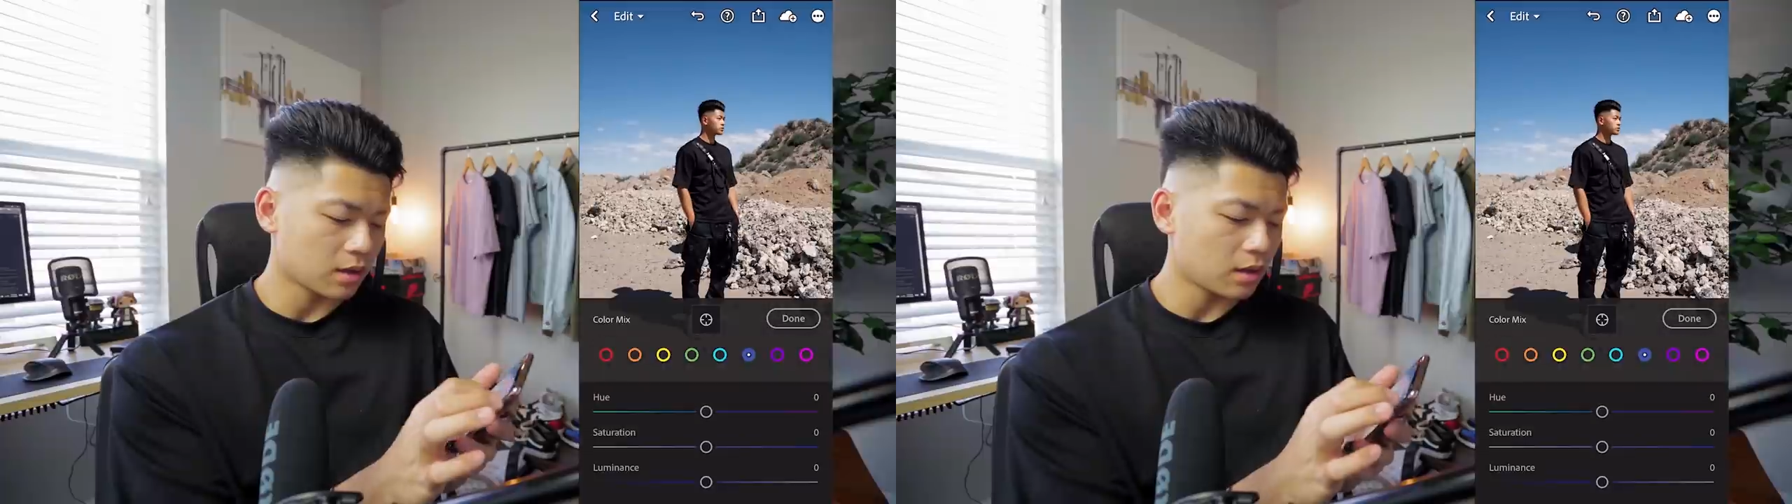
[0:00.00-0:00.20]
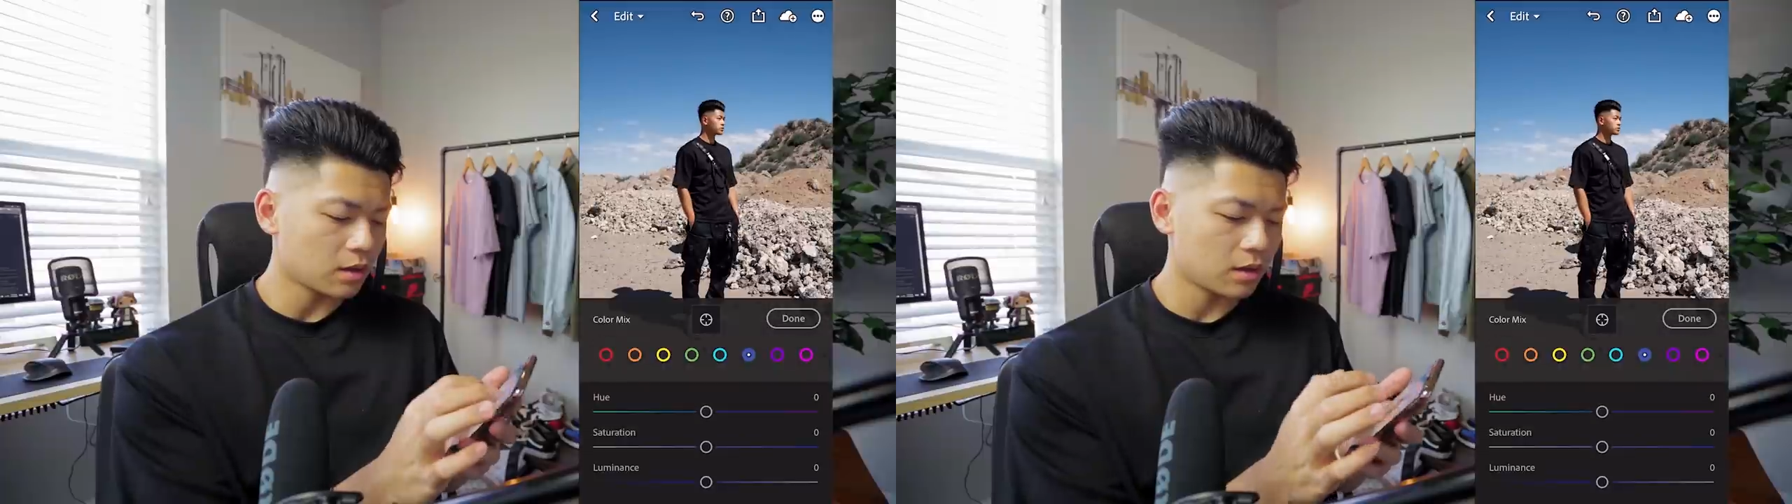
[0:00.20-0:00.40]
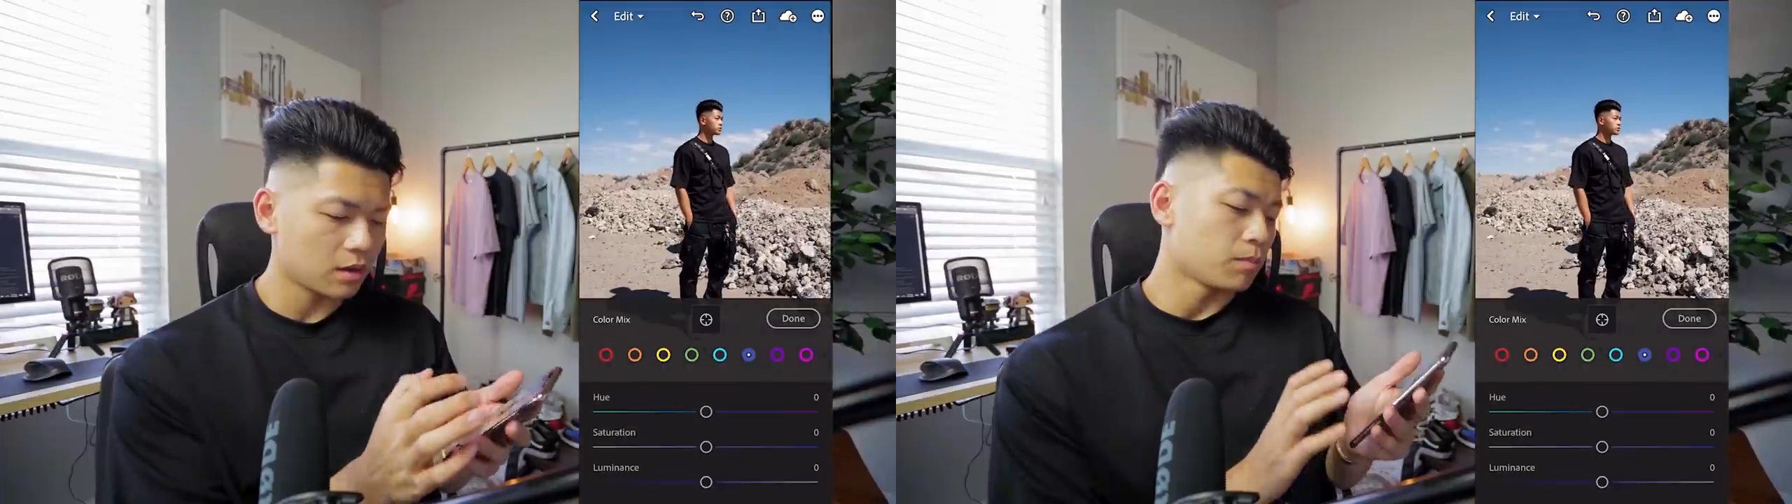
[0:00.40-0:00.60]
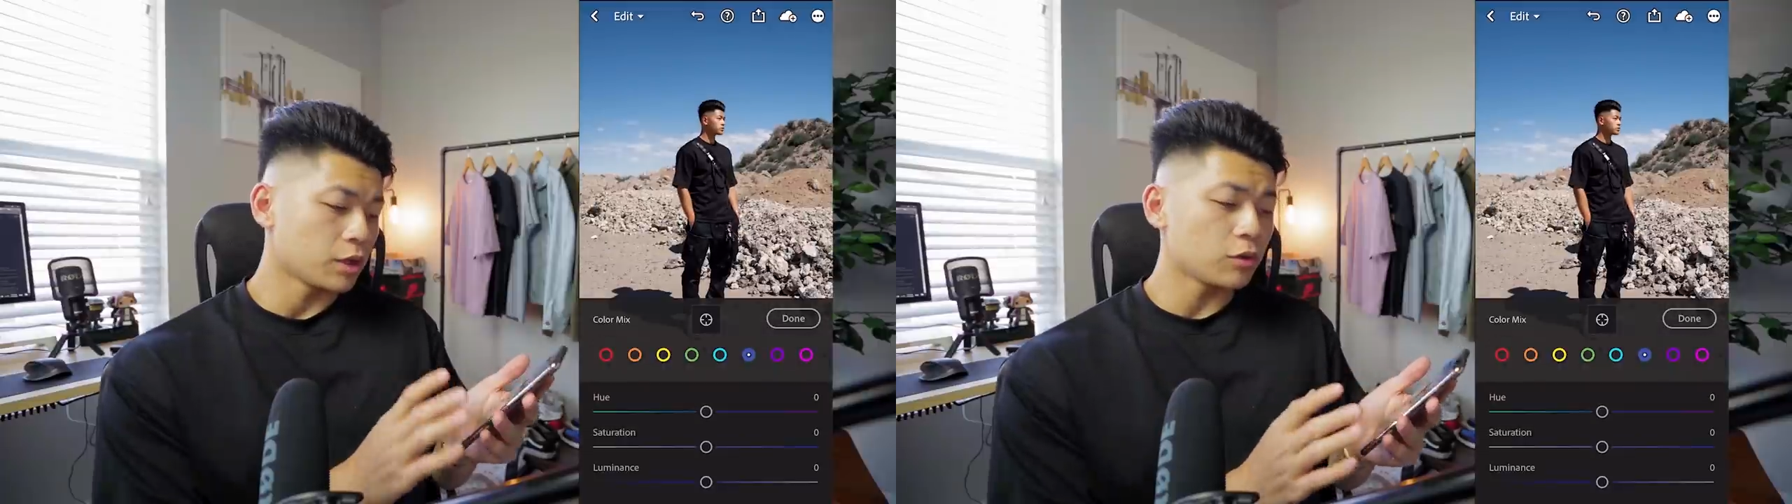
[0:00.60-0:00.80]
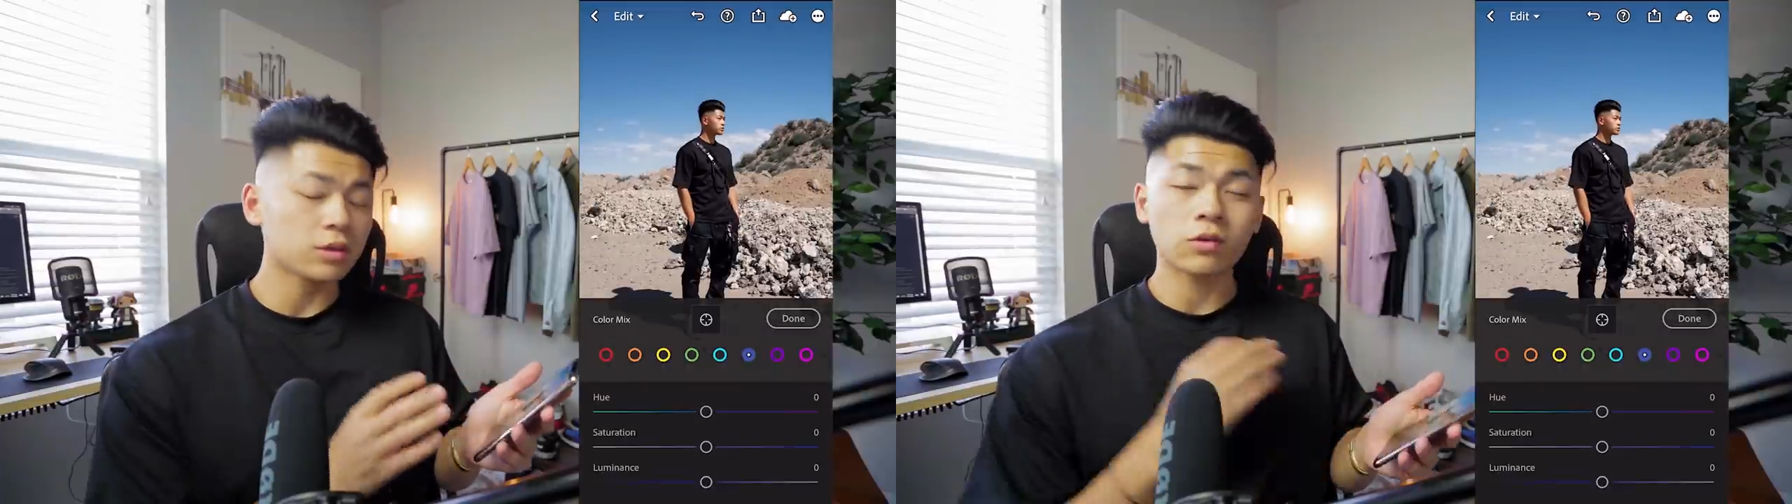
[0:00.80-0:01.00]
color.
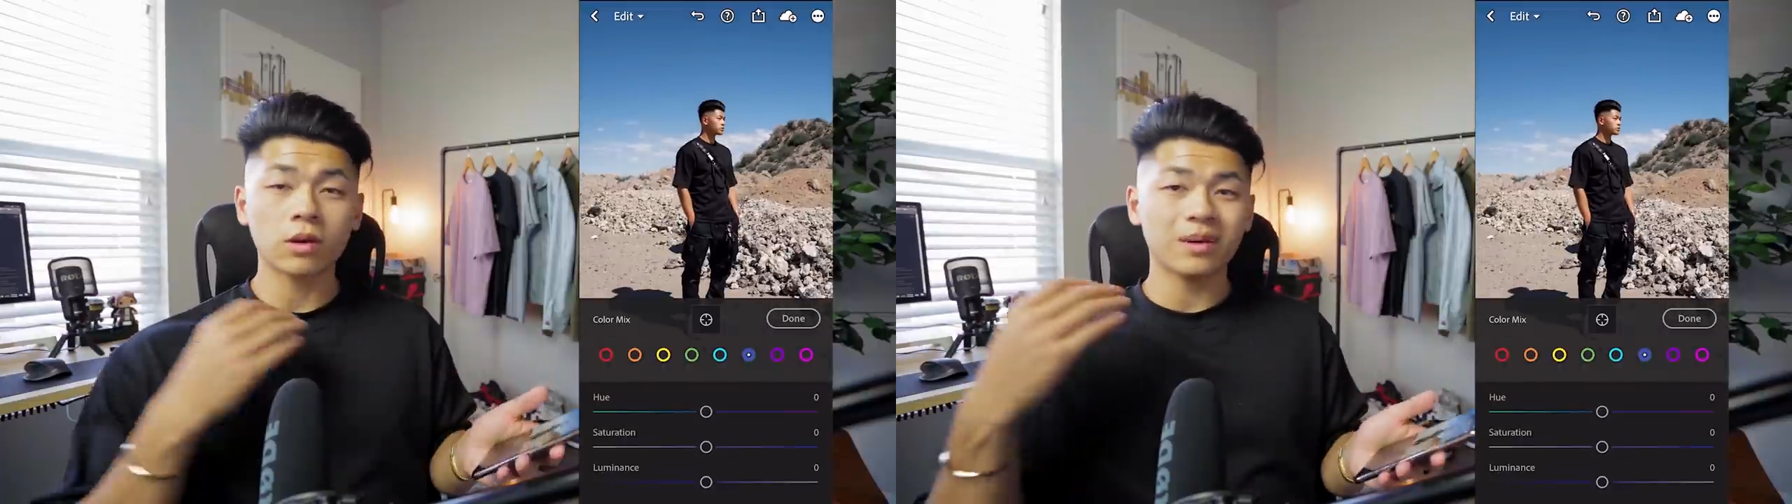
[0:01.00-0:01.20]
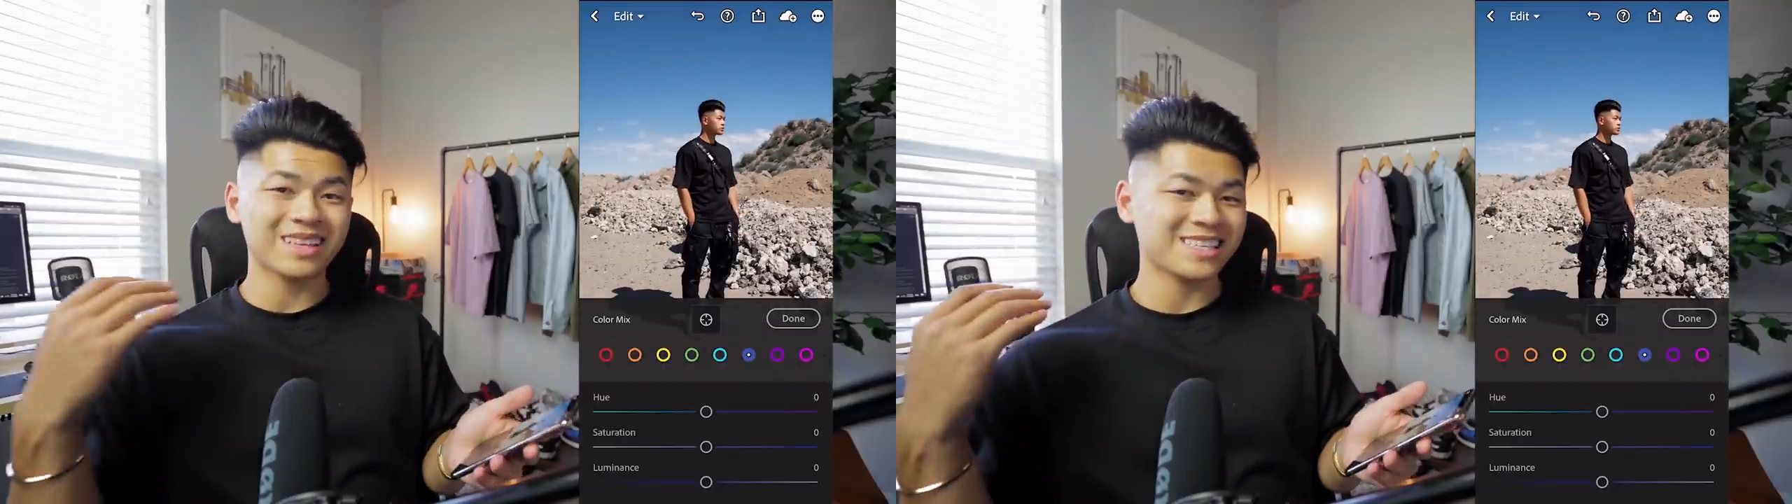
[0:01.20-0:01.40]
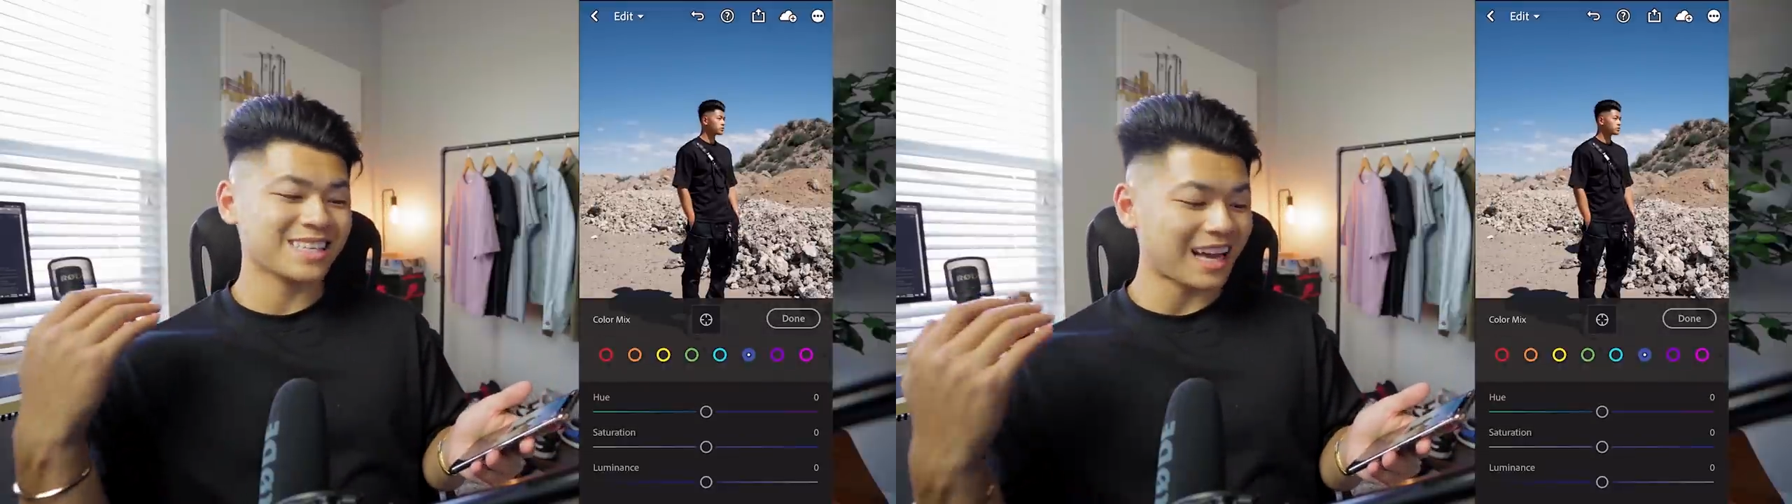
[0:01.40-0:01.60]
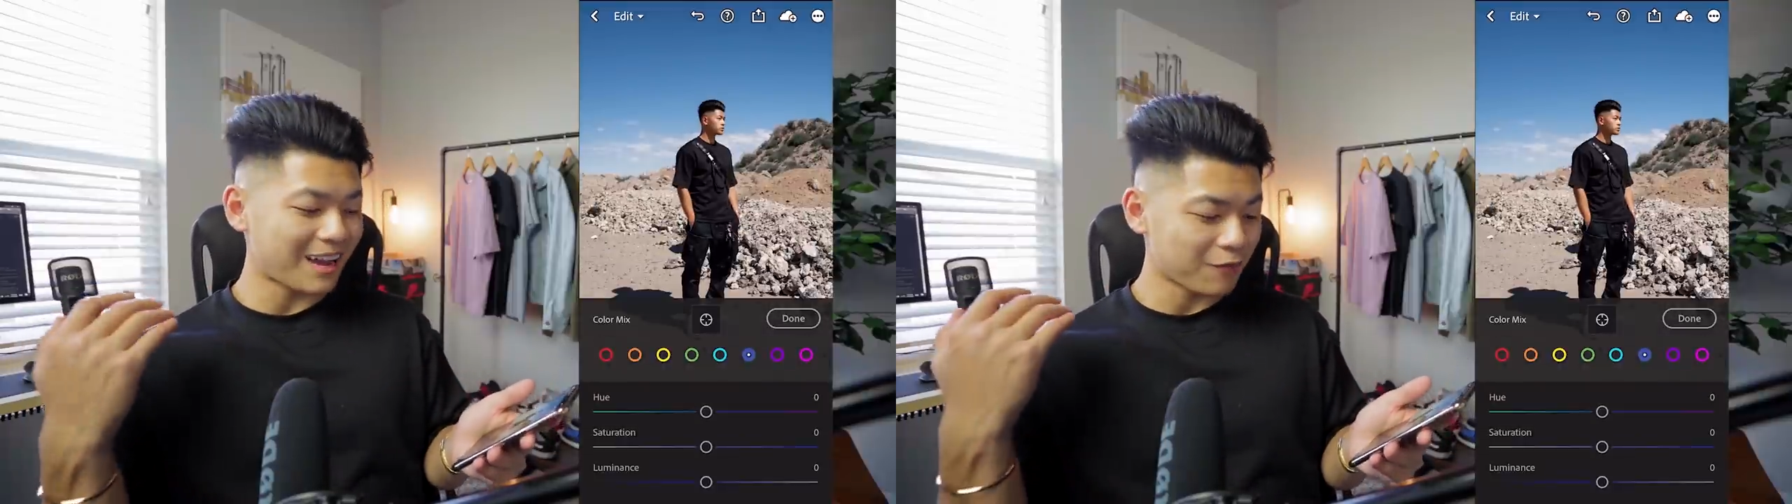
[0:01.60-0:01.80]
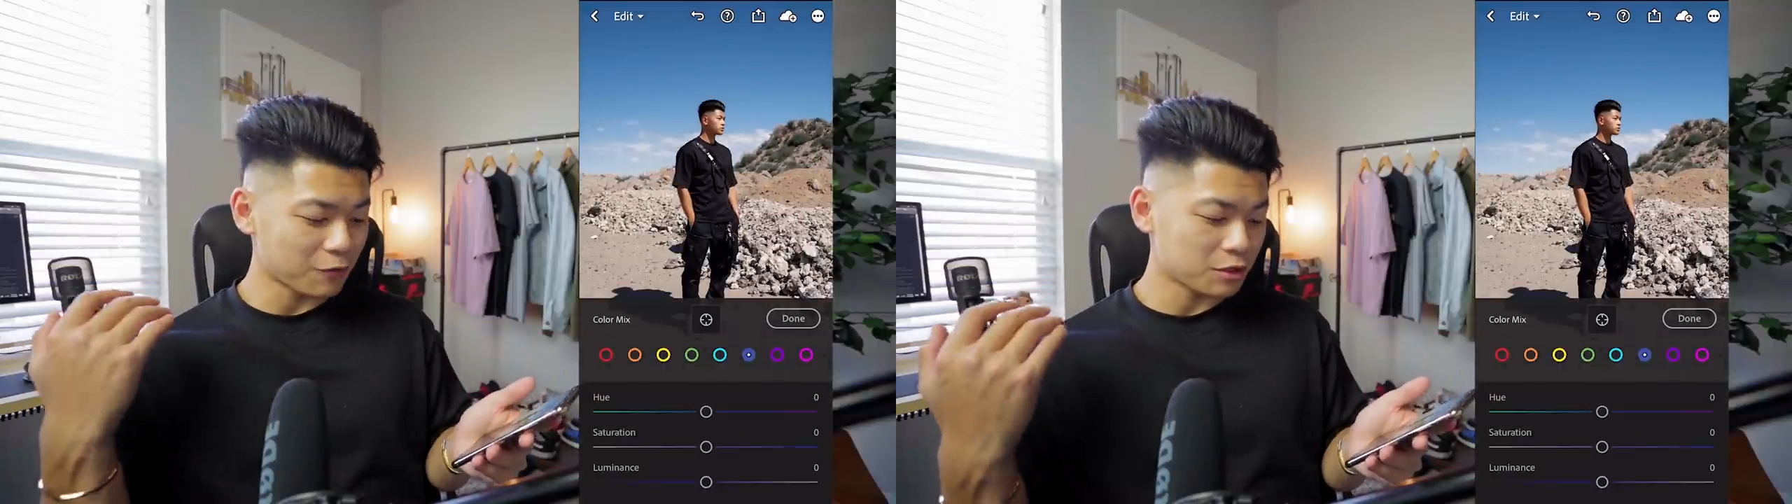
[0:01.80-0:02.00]
Blue is going to be in the
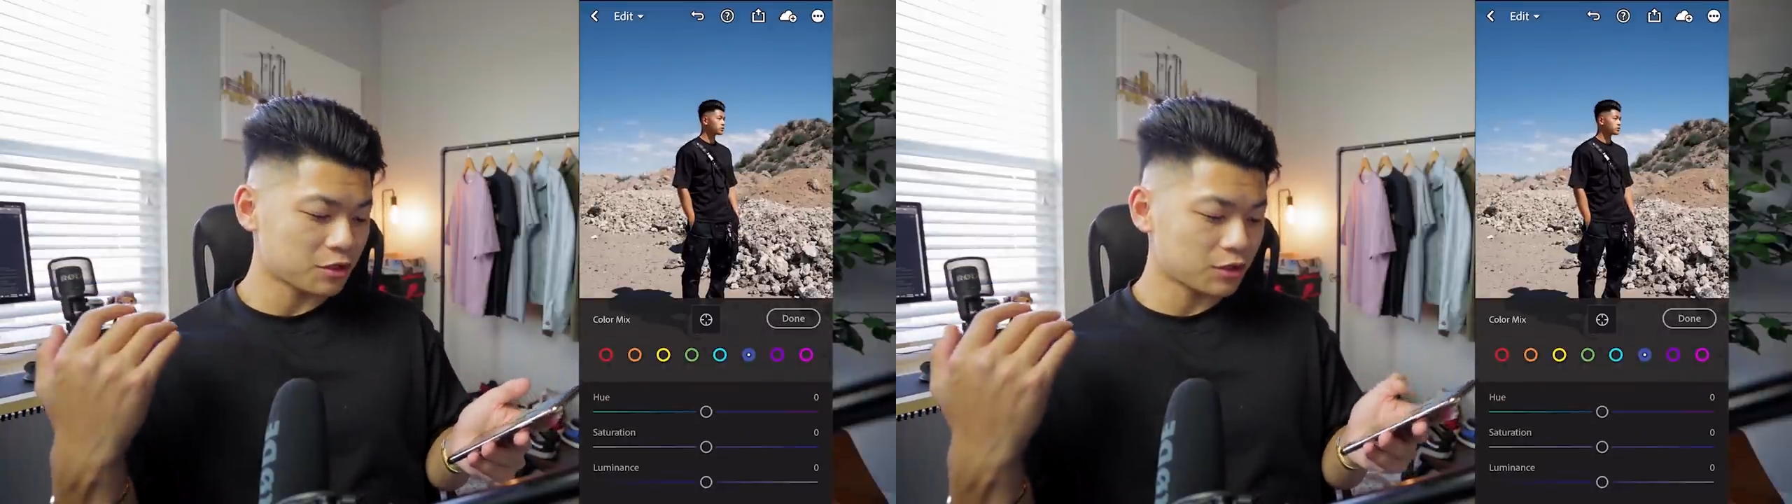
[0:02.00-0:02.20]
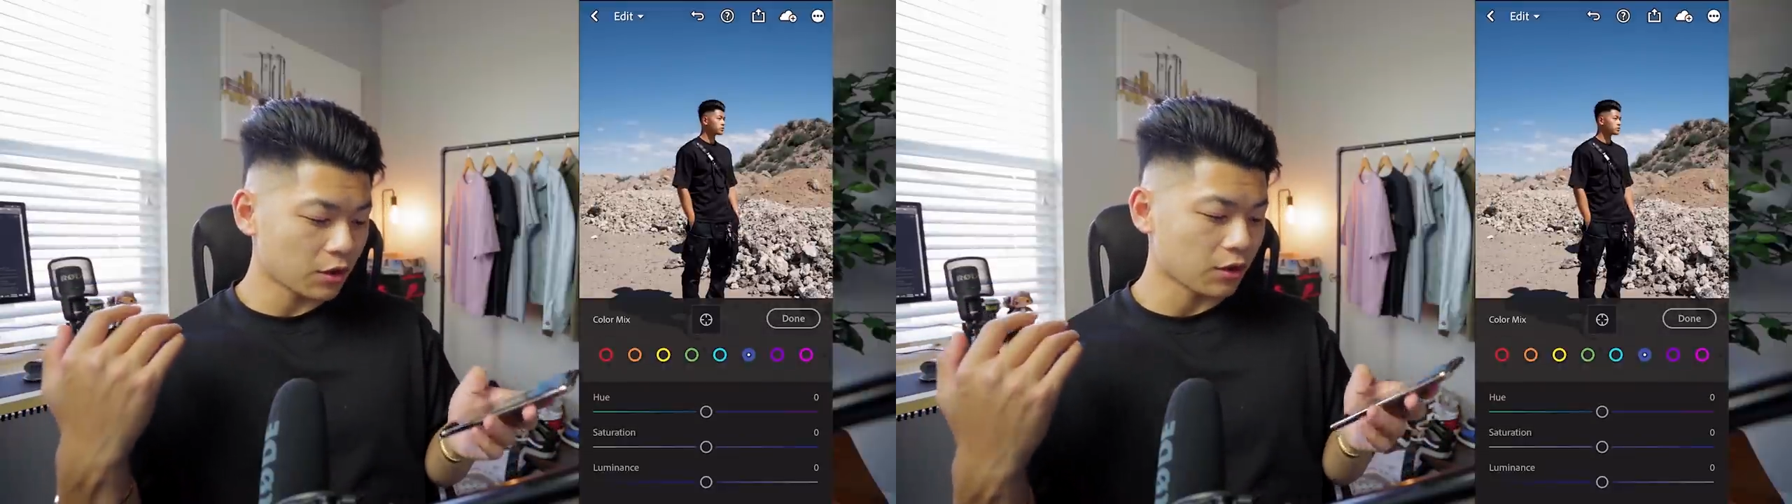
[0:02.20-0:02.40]
sky for sure.